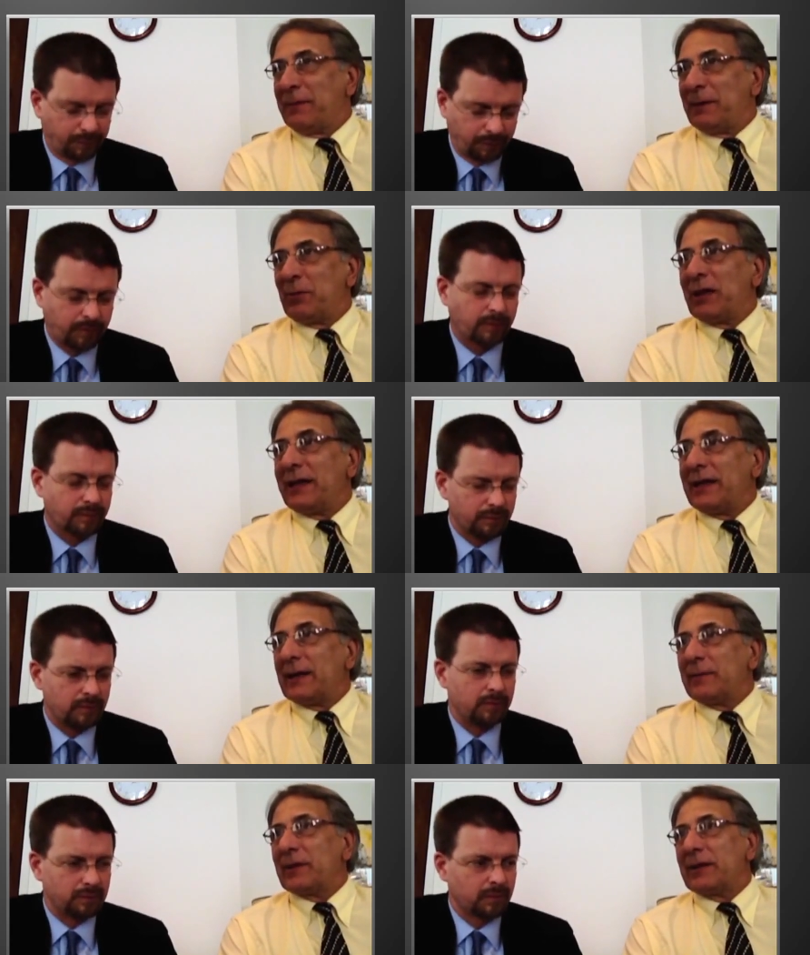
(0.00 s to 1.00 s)
Speaker 1: been playing
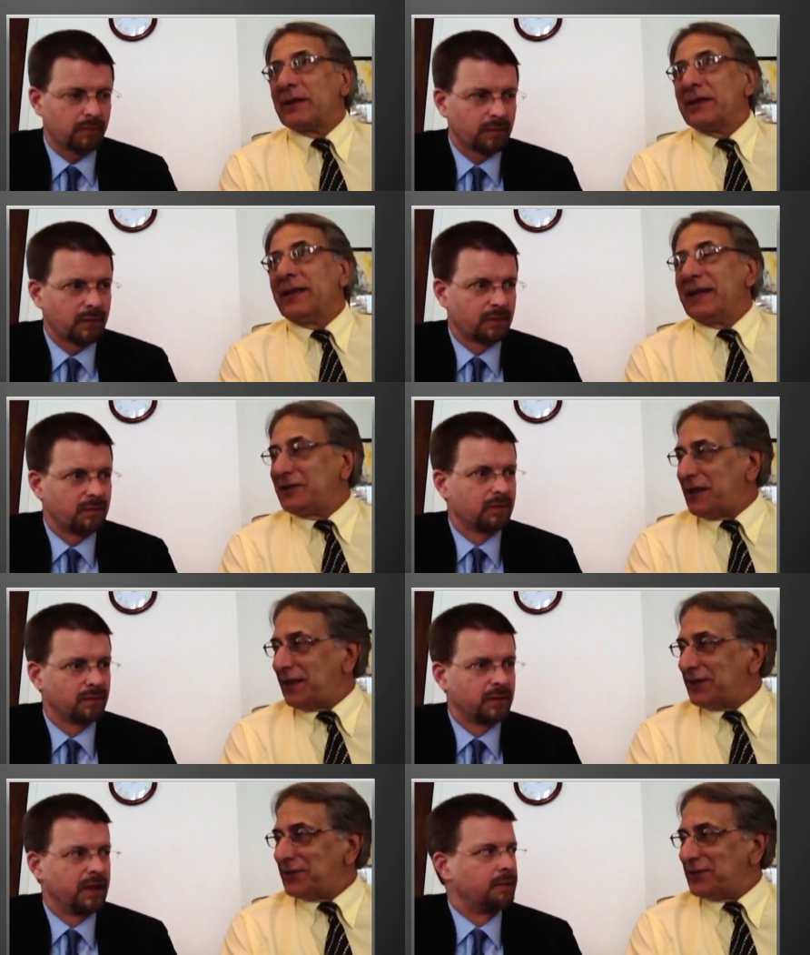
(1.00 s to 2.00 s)
up the, the
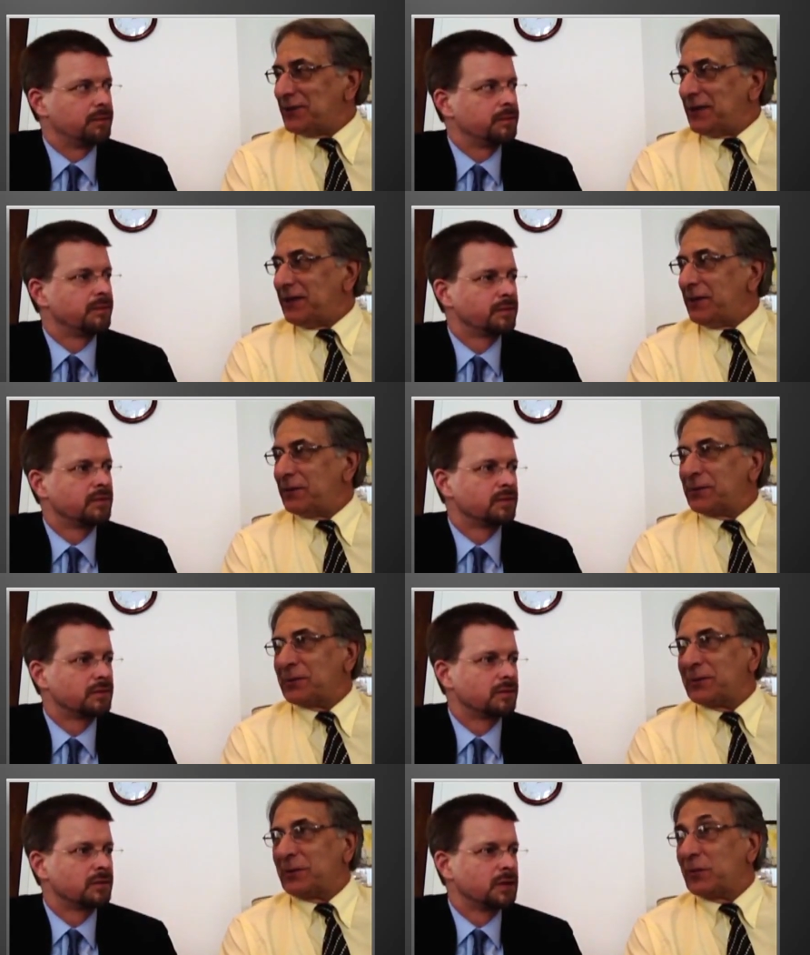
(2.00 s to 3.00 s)
naysayers yep. and, and, those
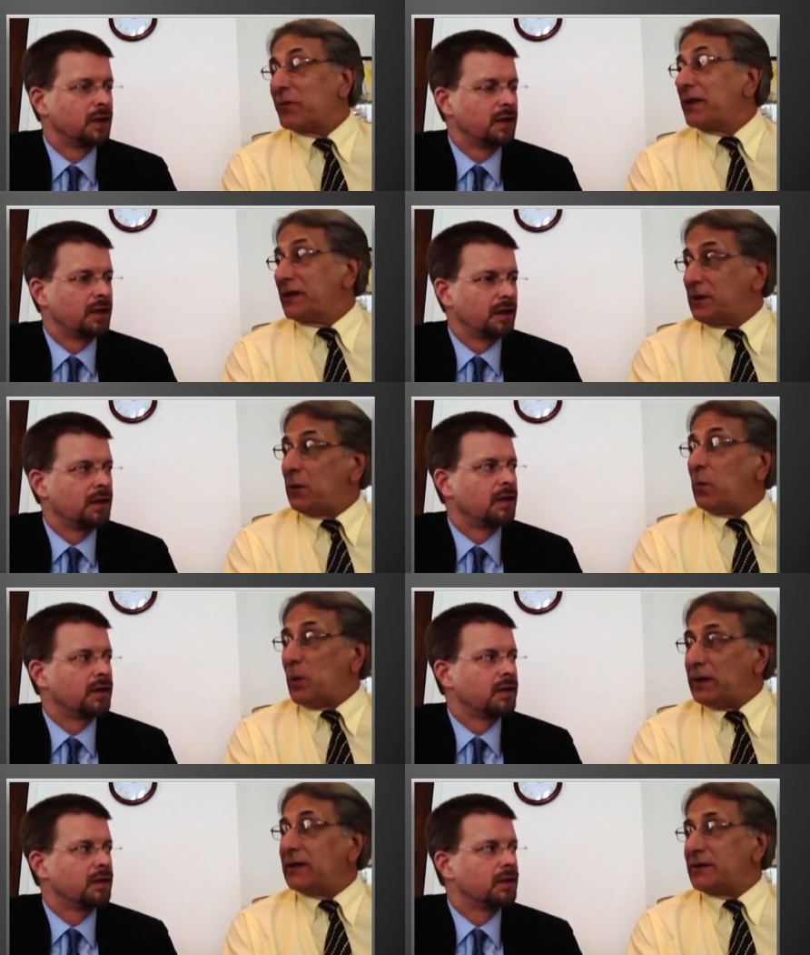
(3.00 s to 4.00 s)
who, who really don't
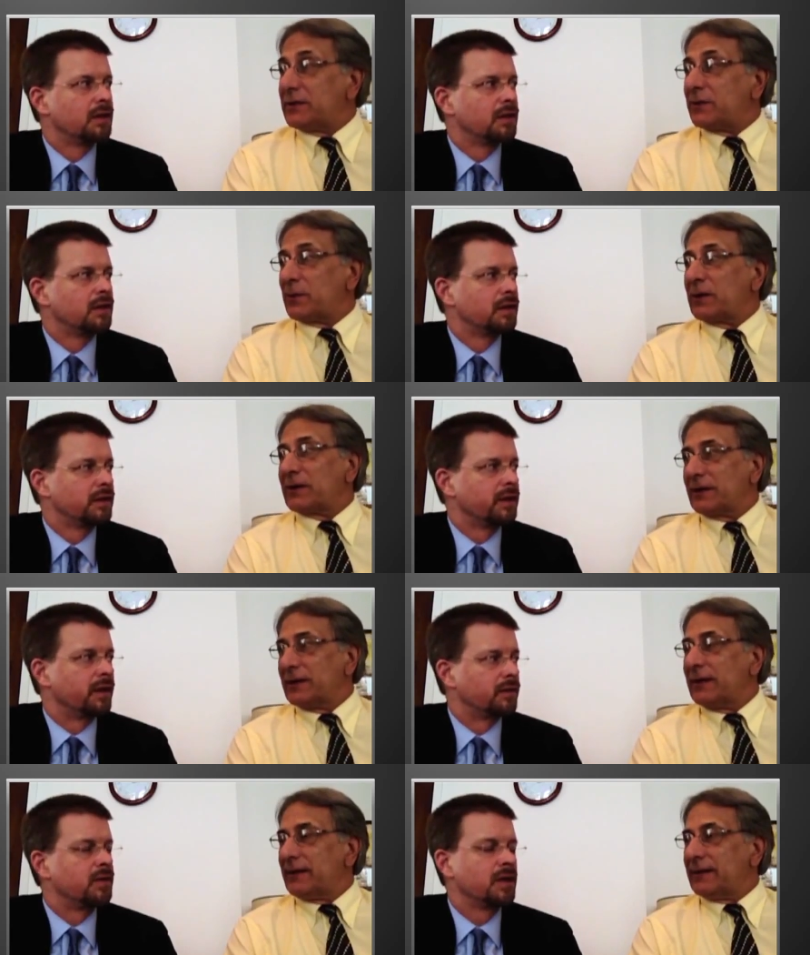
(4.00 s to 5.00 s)
want this to work.
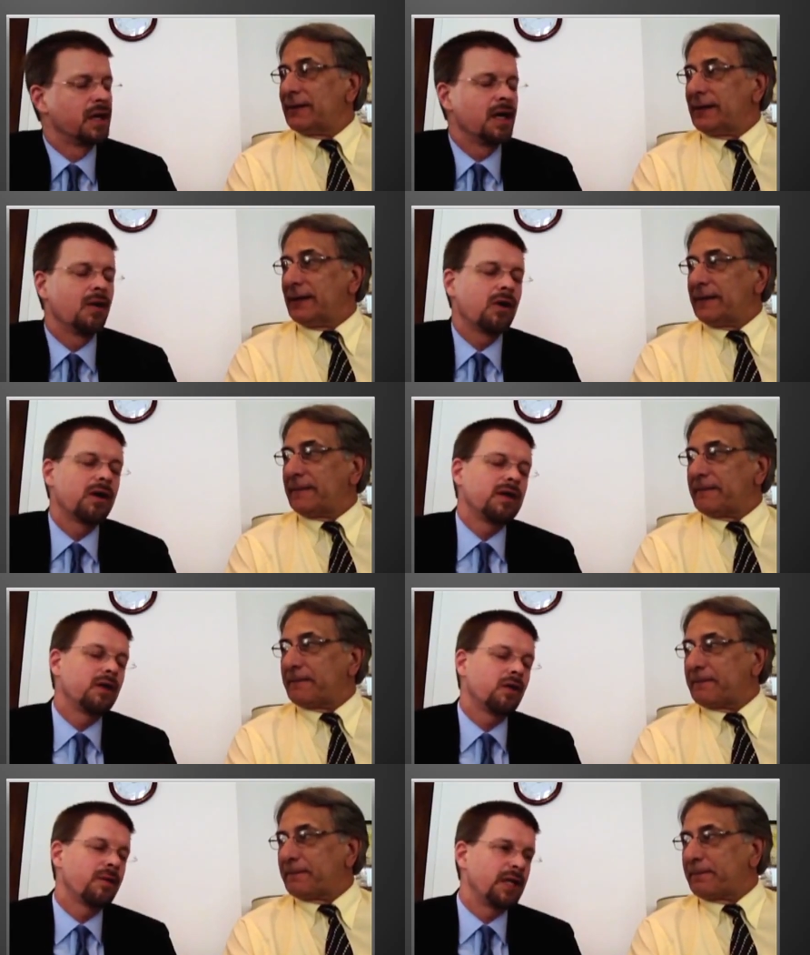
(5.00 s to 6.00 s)
Speaker 2: Yeah. Well, you
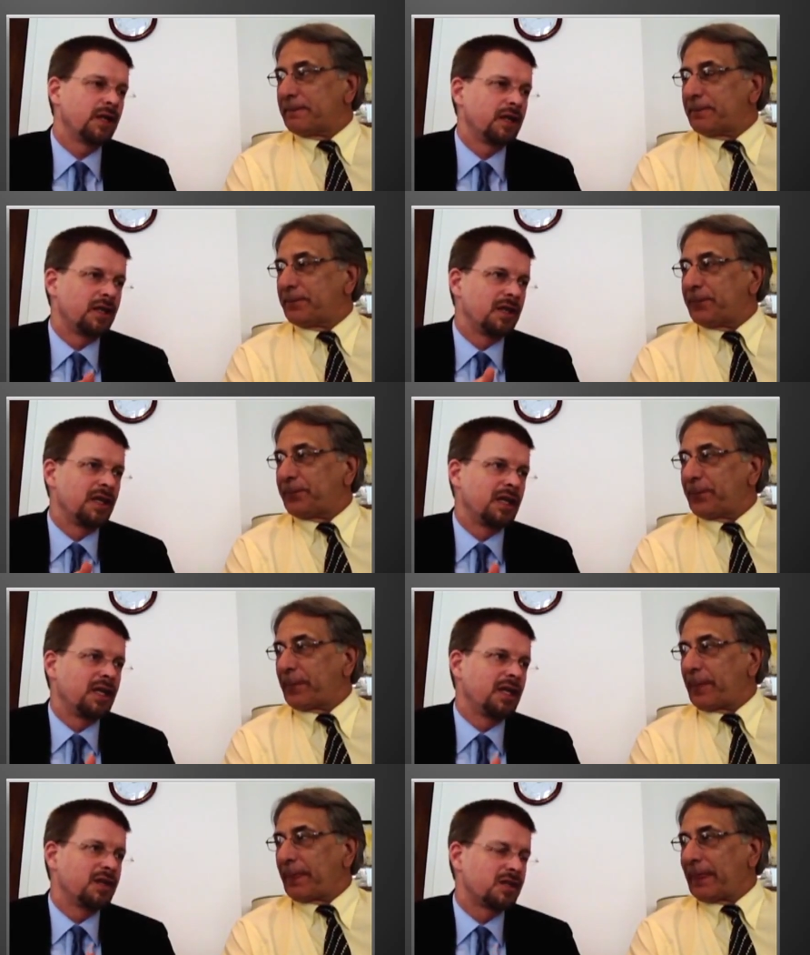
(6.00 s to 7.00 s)
know, I mean, it,
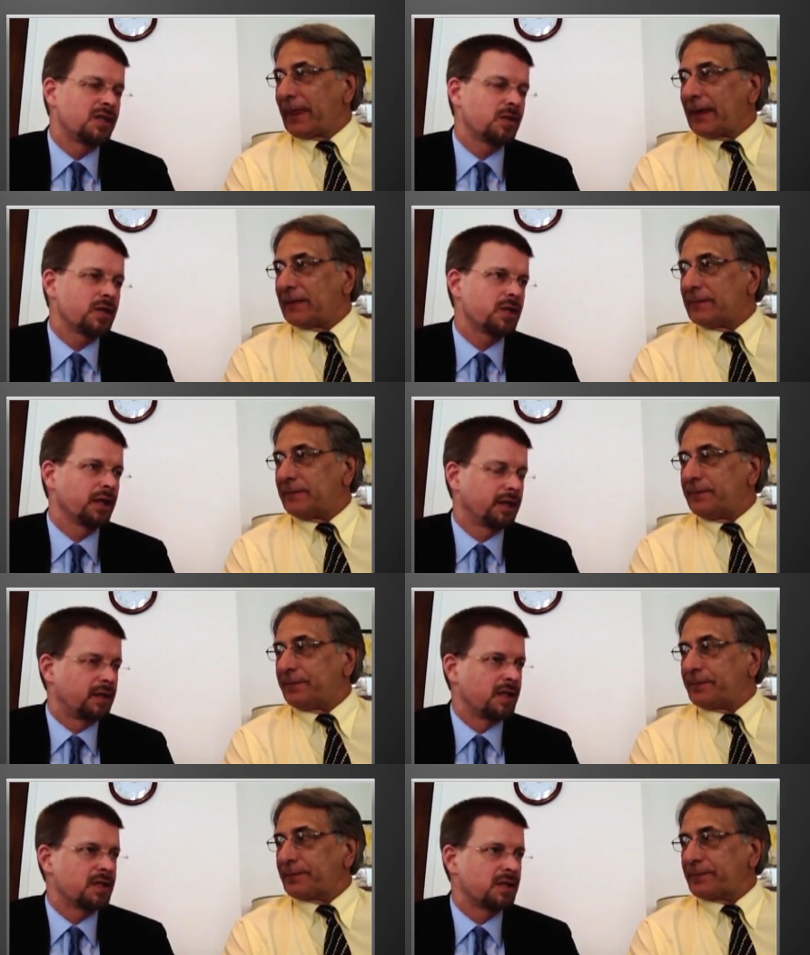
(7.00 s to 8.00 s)
in a situation like
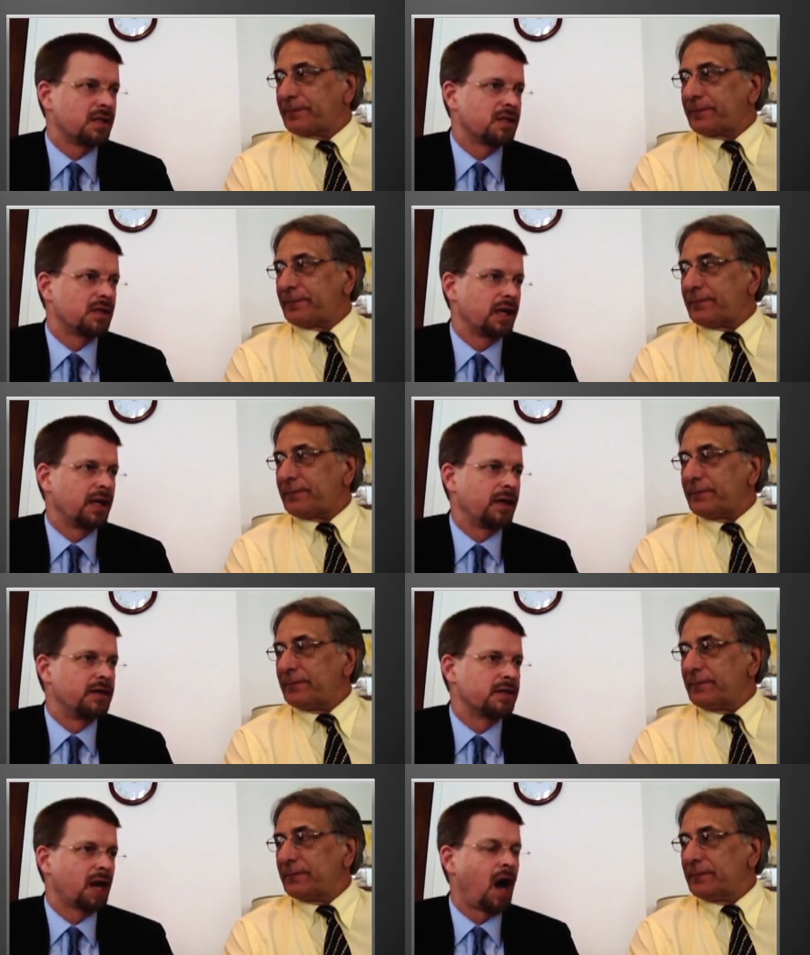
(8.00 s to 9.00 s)
this that's
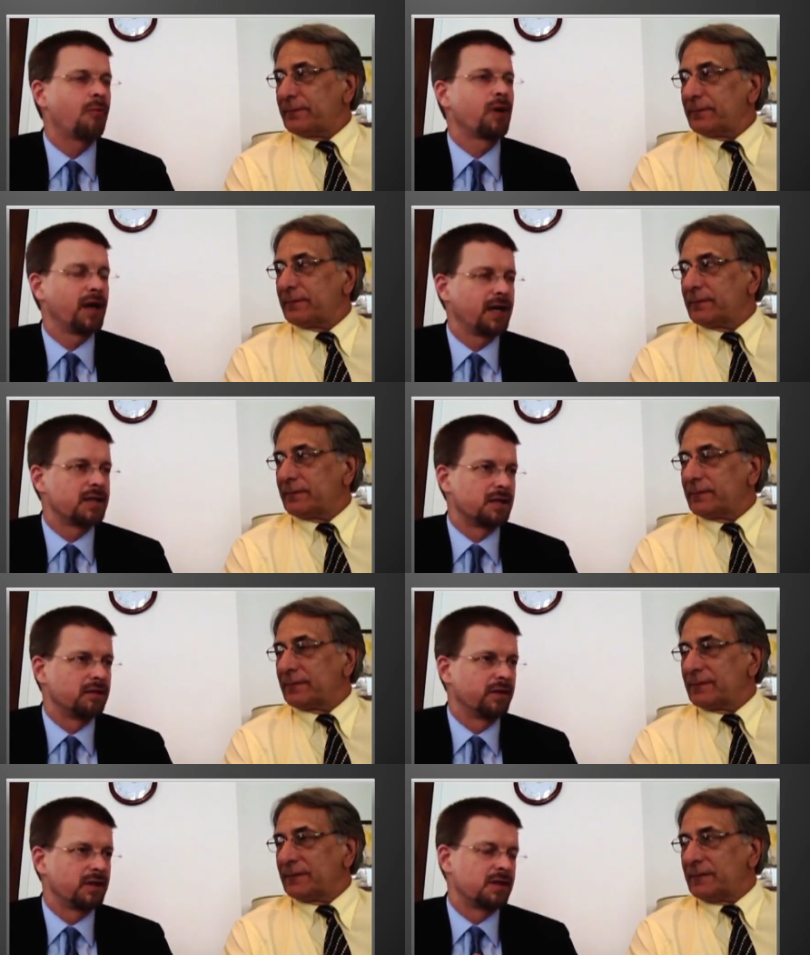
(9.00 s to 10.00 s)
as
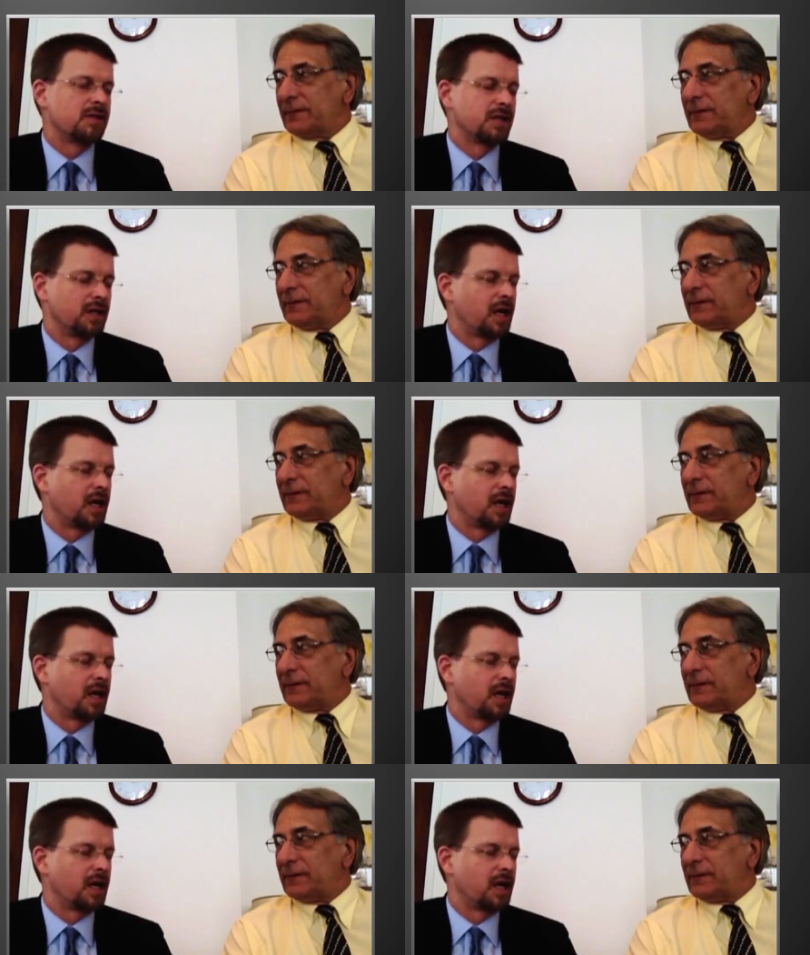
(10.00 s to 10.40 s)
comprehensive, this is the